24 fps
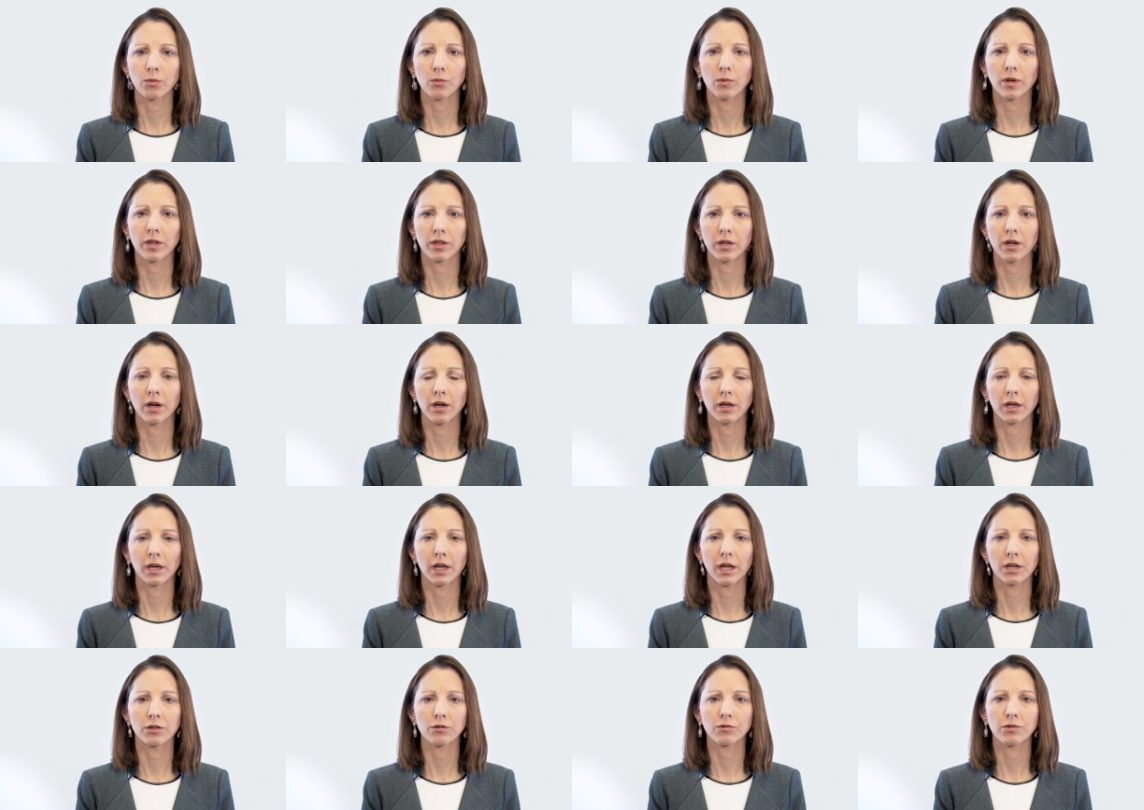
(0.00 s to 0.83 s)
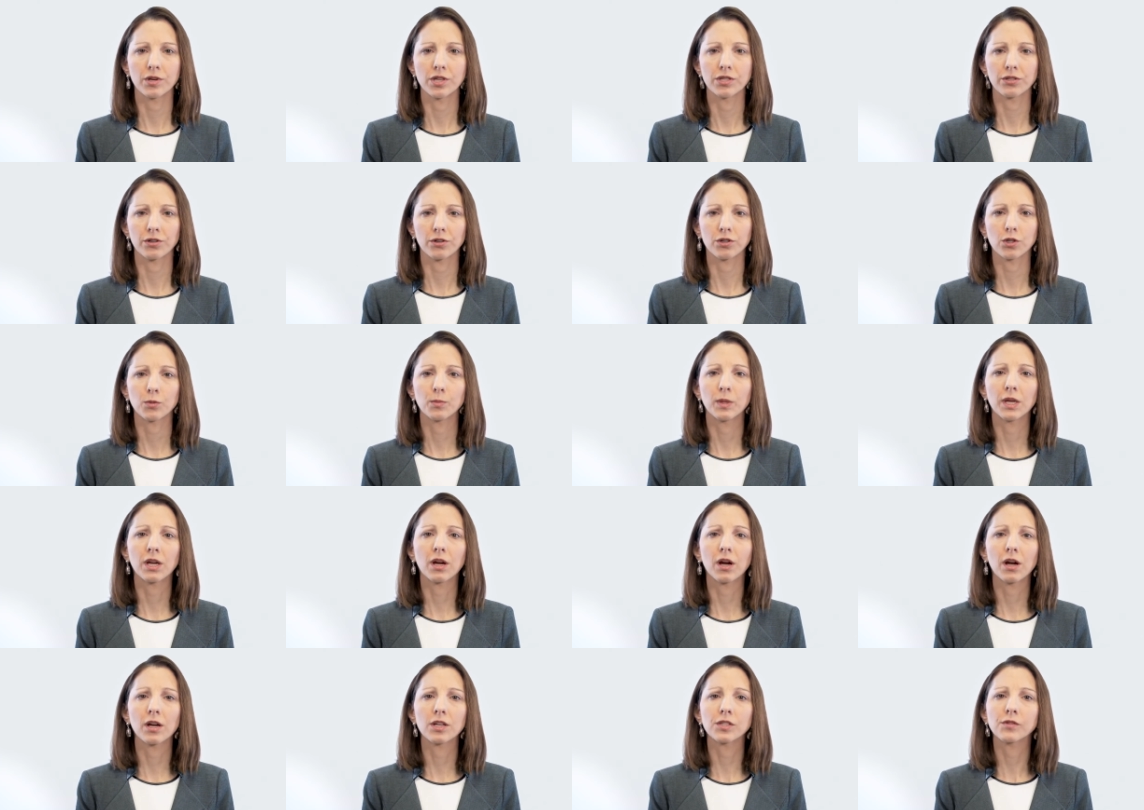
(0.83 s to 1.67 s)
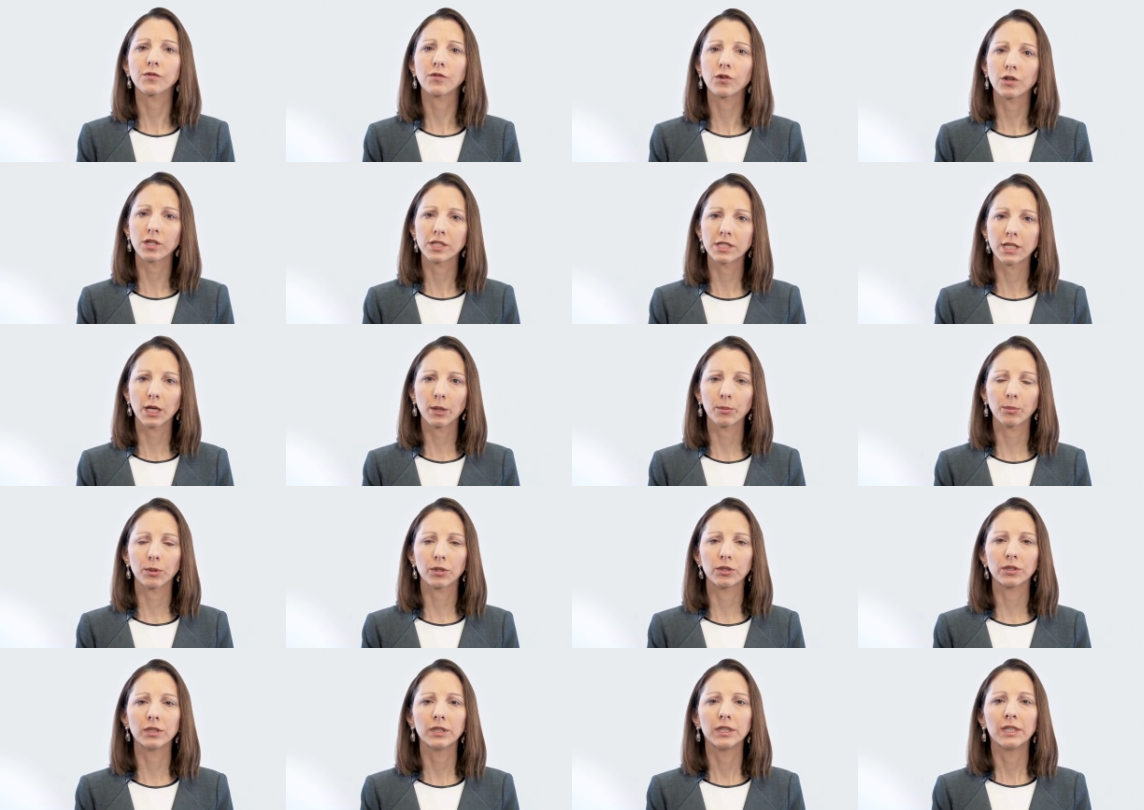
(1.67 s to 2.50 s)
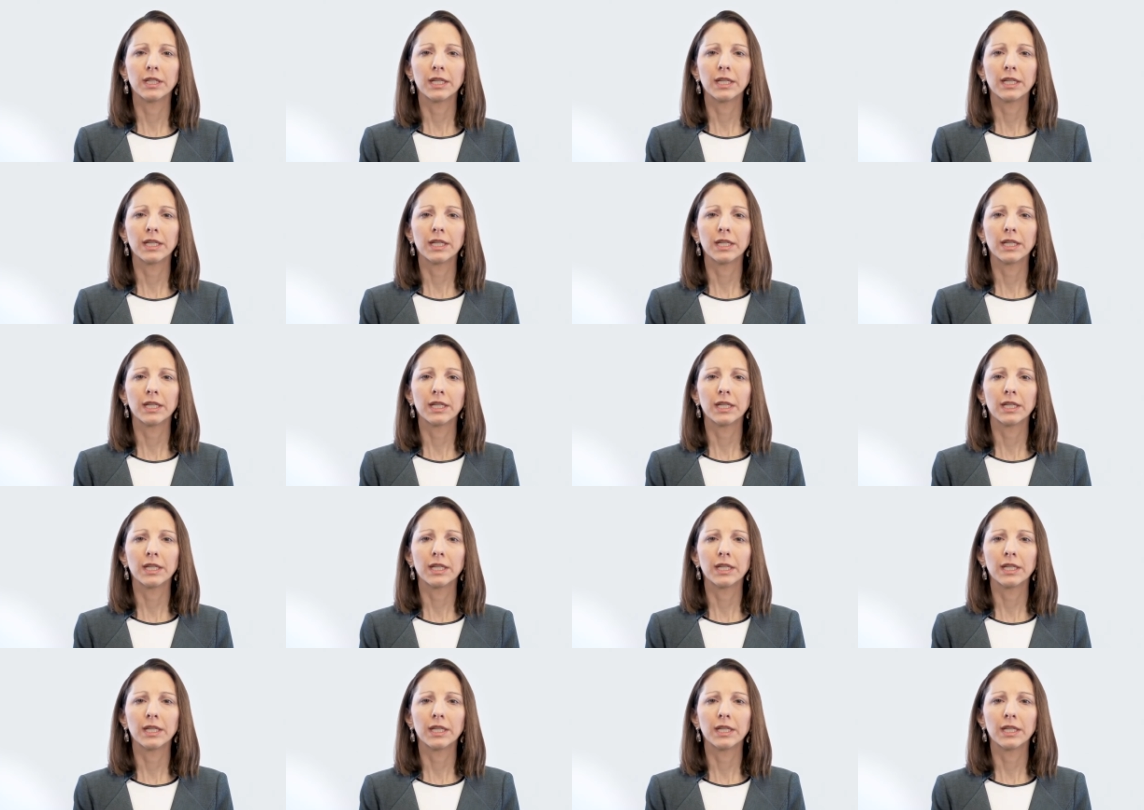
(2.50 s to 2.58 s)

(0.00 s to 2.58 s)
with cutting edge research because, for example,